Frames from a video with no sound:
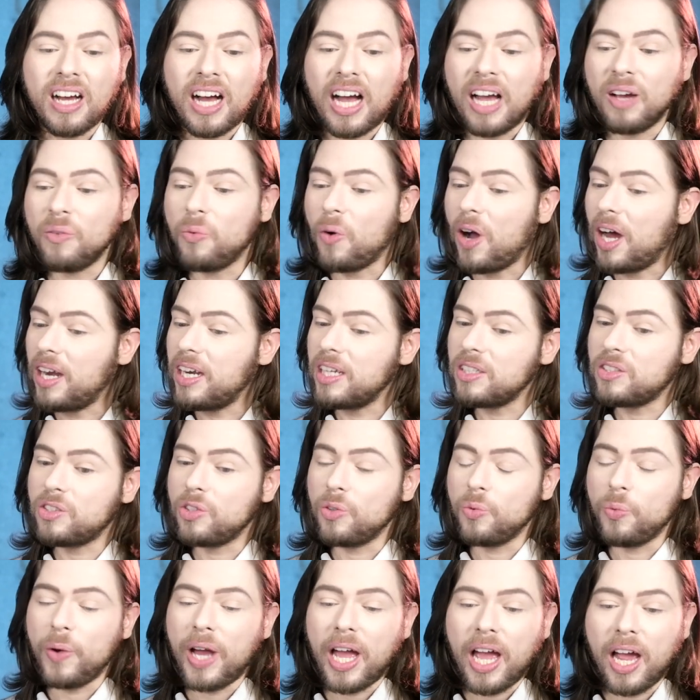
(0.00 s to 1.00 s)
I wanted
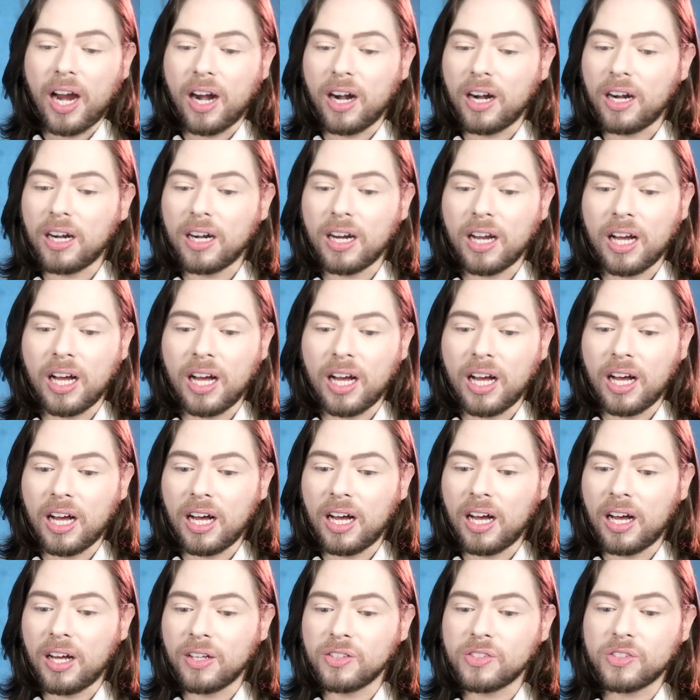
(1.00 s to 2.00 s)
to wear
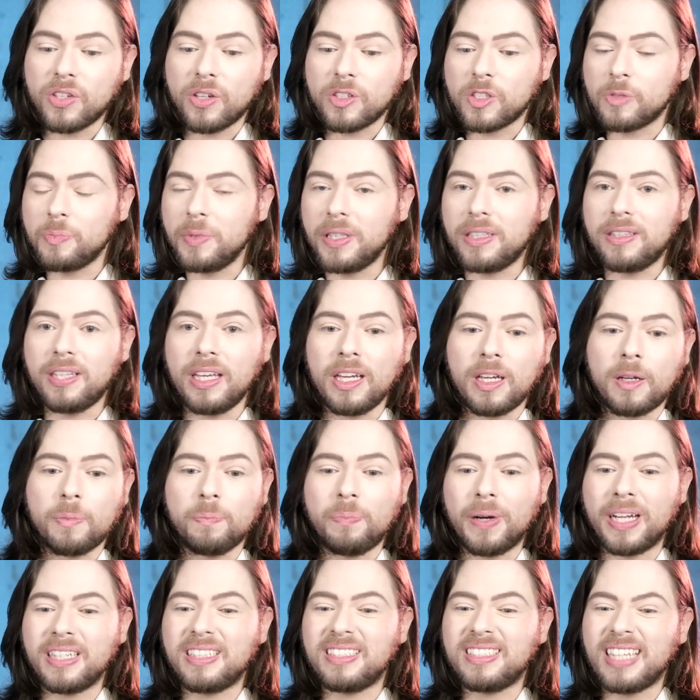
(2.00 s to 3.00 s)
Encens Mythique,
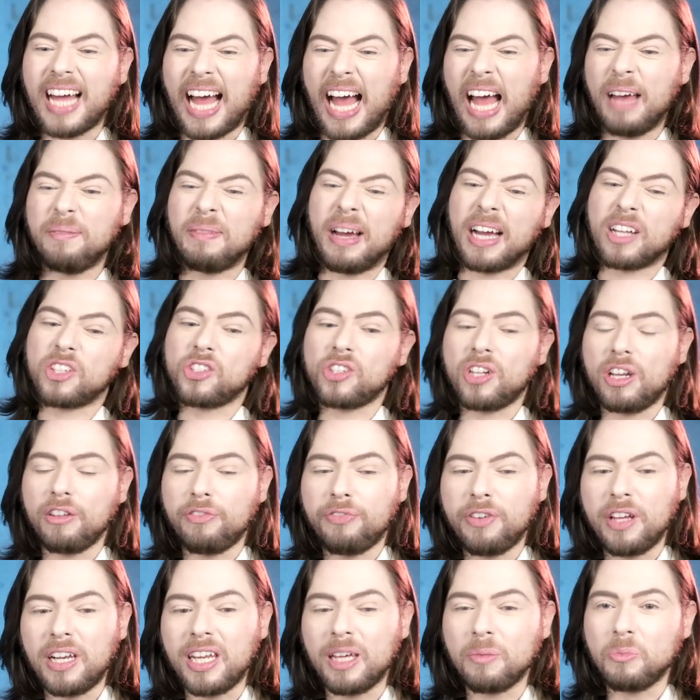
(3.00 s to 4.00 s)
but I'm actually
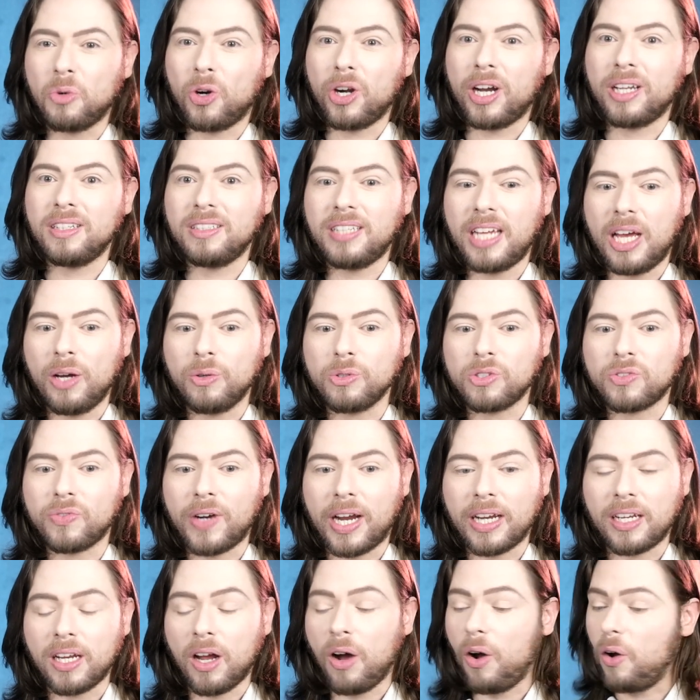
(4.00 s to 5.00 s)
feeling more Antaeus
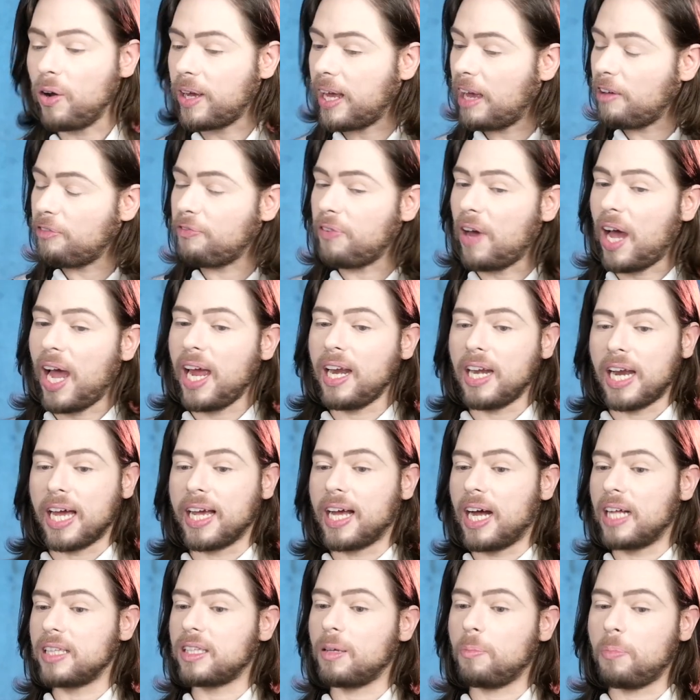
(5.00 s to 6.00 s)
right now. Okay, fine. I
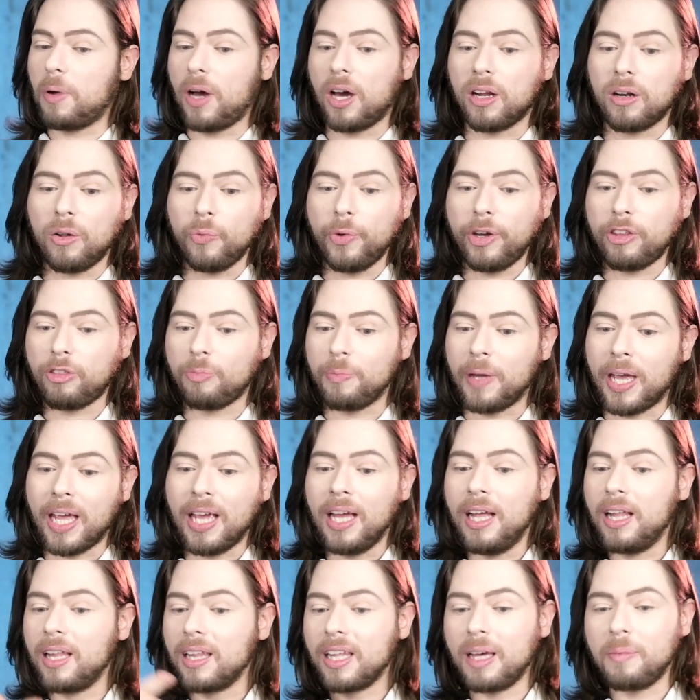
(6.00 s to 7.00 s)
got the bottle with
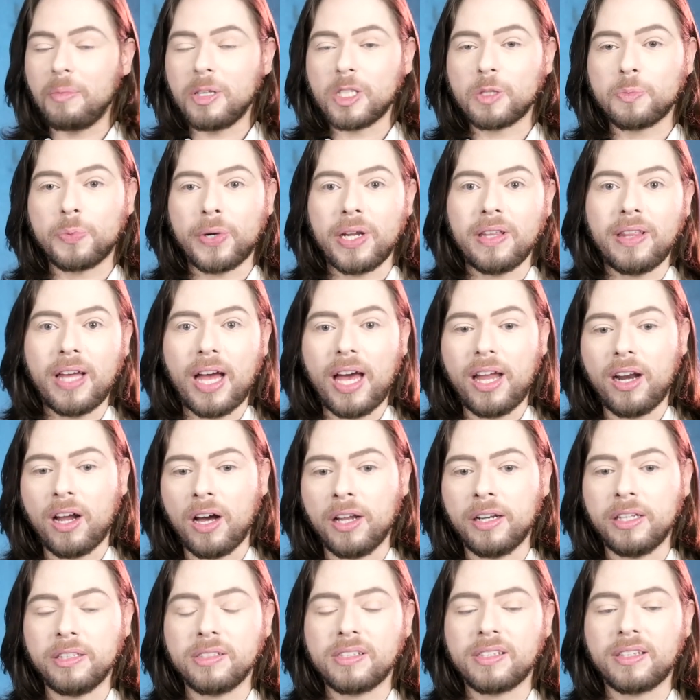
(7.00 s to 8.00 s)
me. Let me spray that
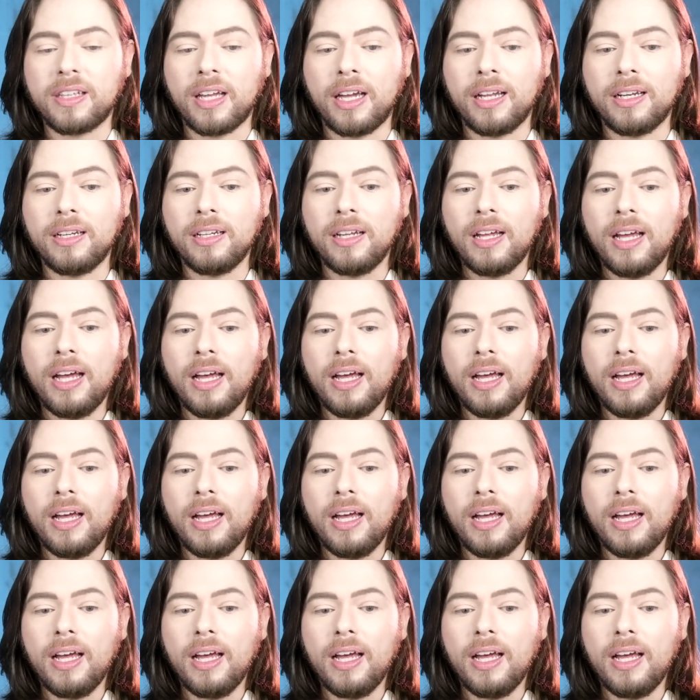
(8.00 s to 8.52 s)
on instead.